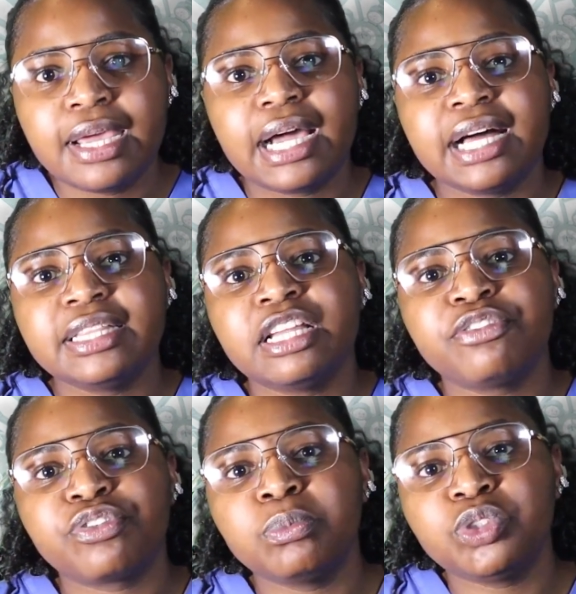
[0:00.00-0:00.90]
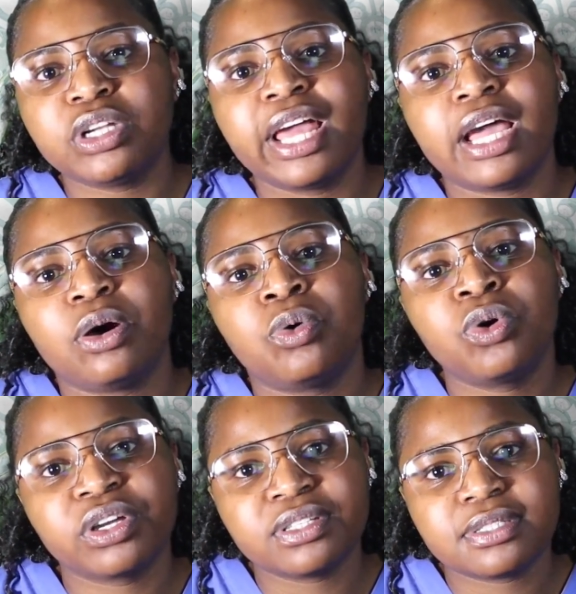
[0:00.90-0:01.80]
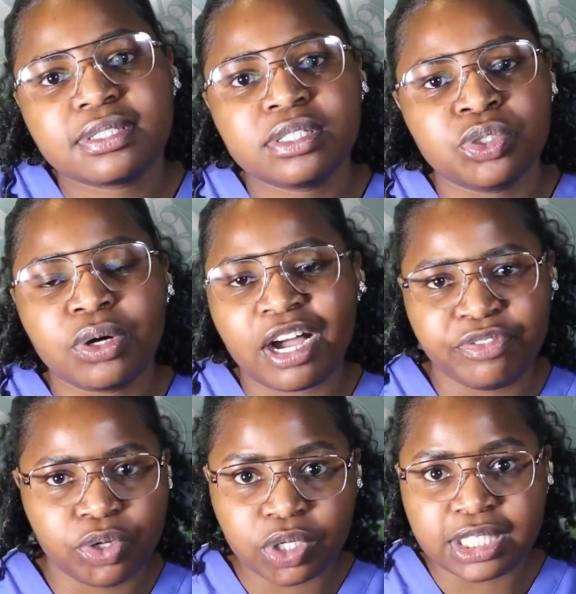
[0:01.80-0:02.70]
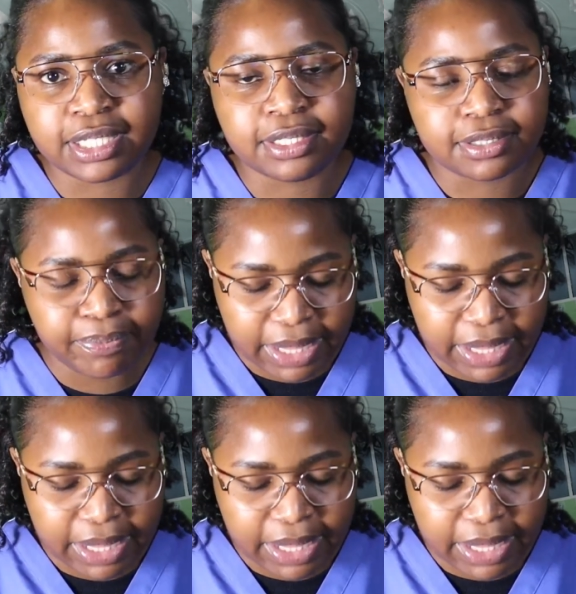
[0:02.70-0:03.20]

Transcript: and then from July, August, you have your holidays.